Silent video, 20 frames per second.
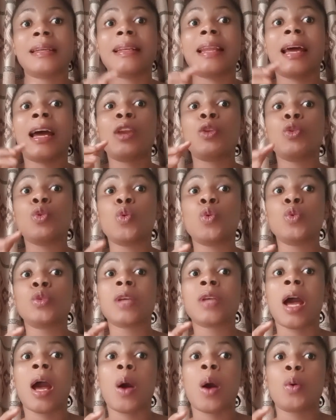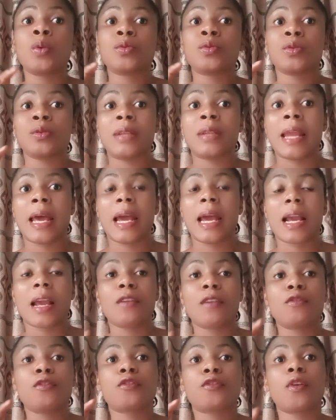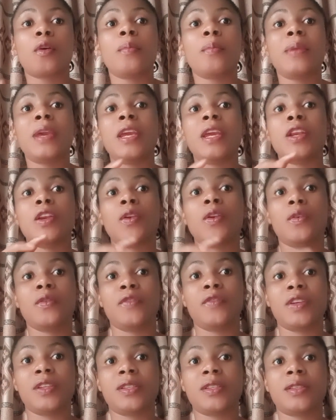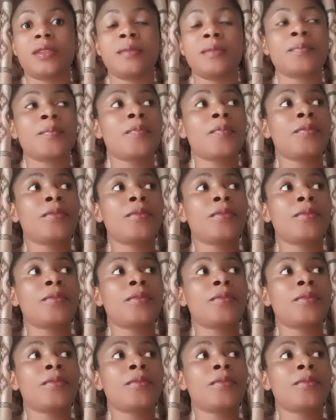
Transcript: that knows how to knack from a novice.